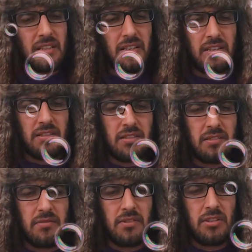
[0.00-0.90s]
I asked.
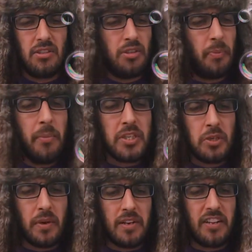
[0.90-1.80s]
"You promise
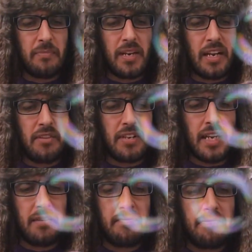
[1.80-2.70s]
you won't leave me alone
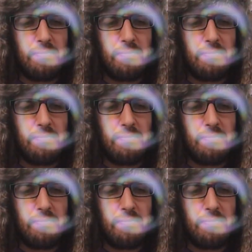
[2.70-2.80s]
again?"